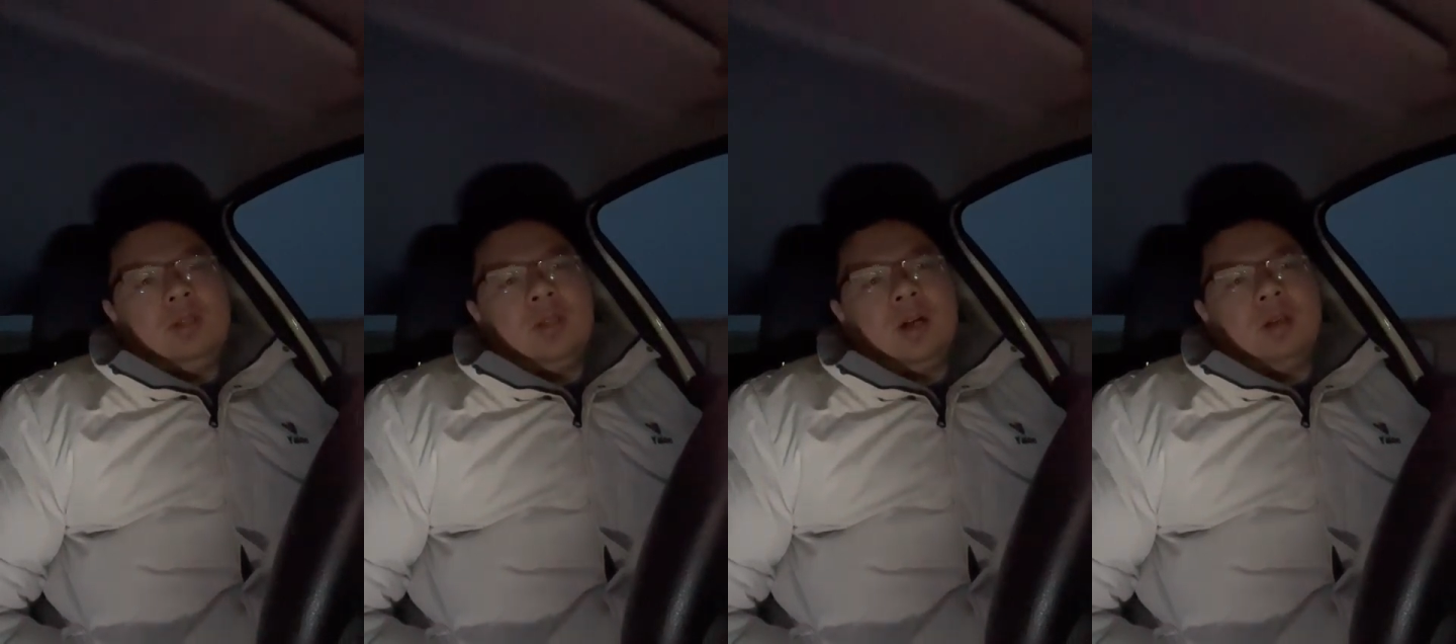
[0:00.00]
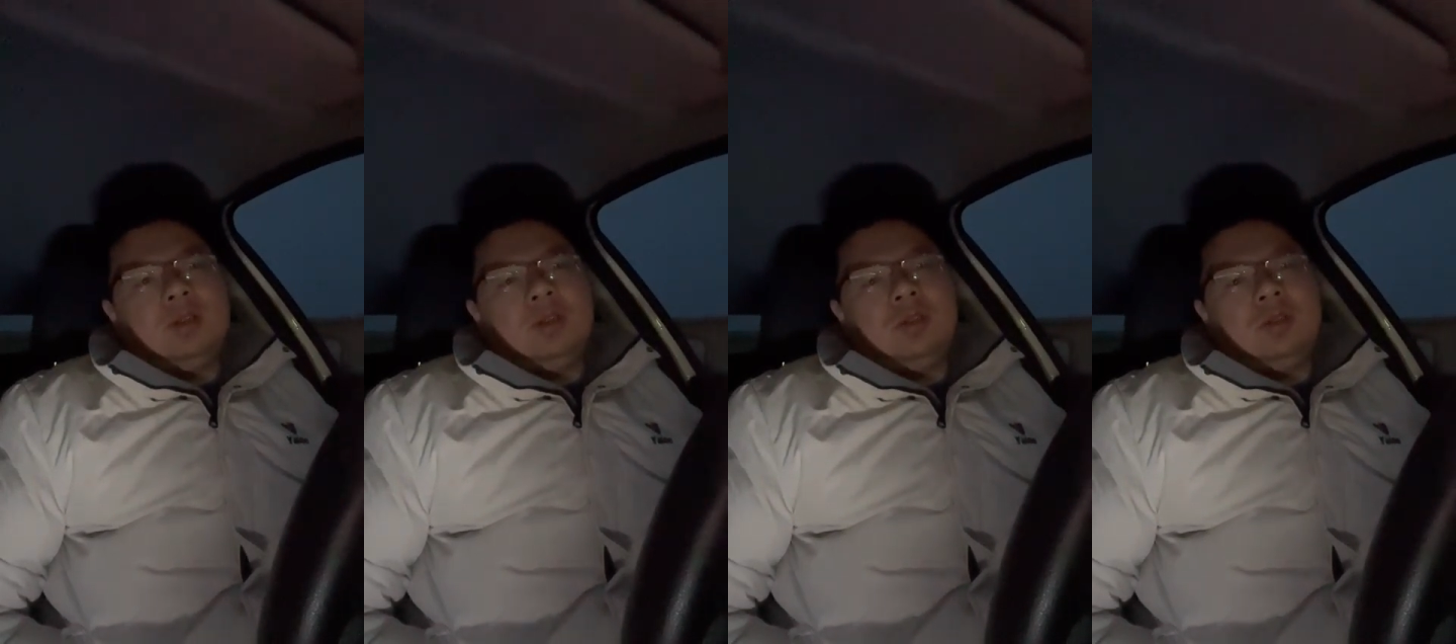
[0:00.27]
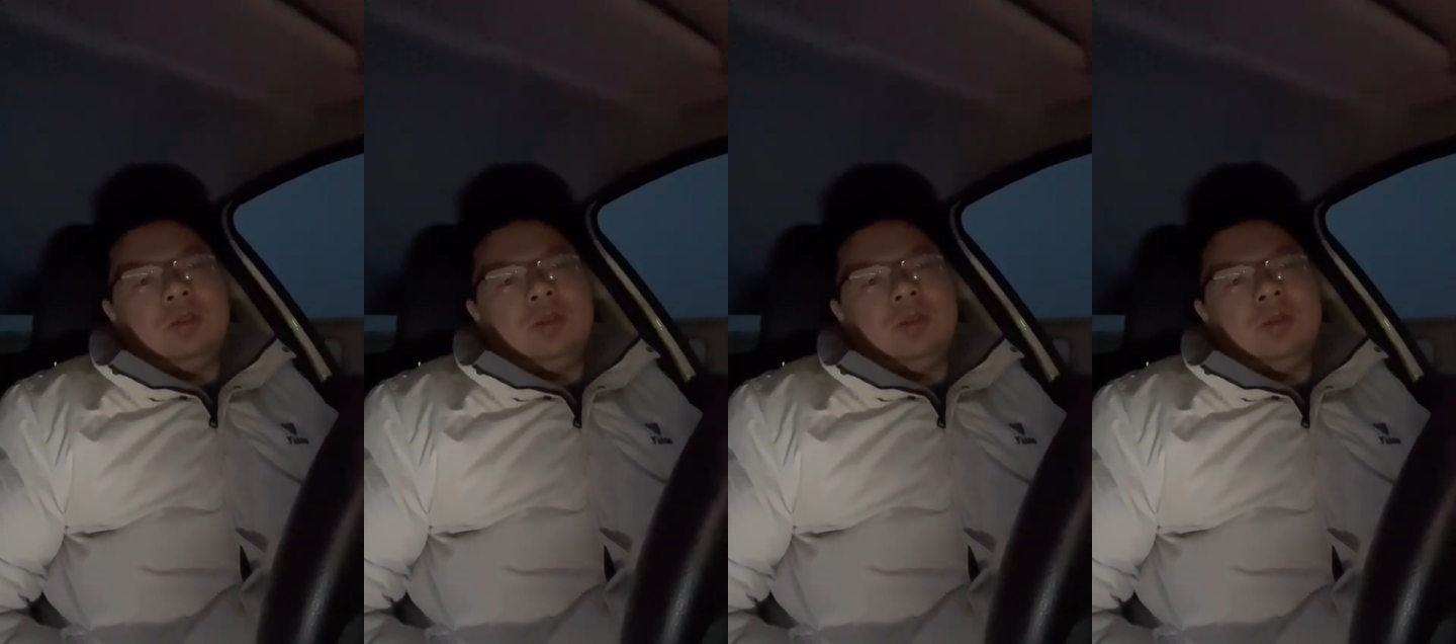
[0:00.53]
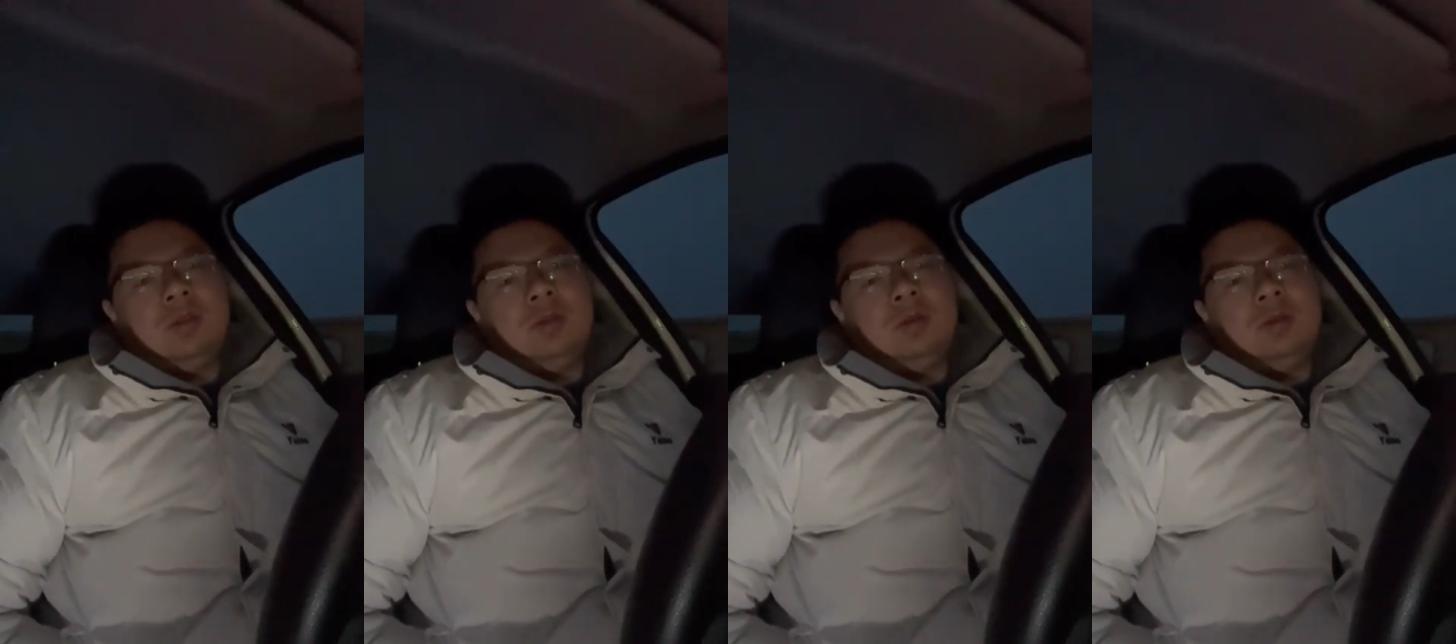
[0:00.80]
not
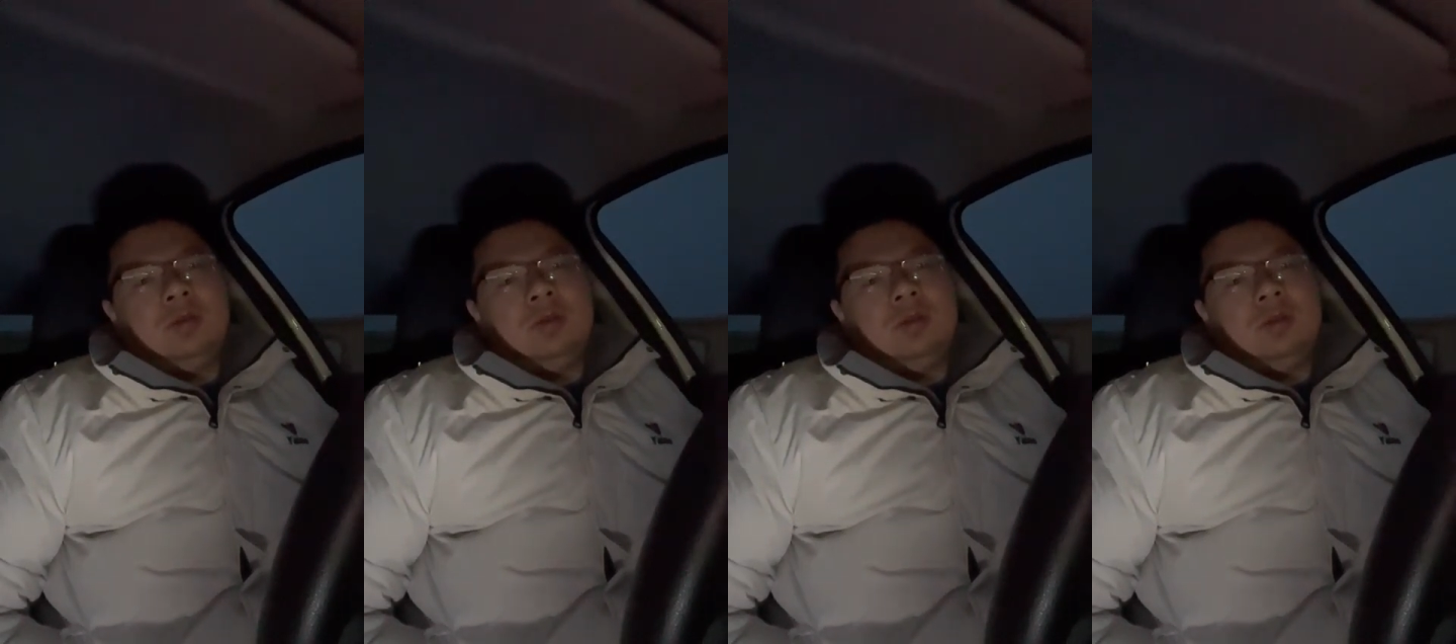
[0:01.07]
uh,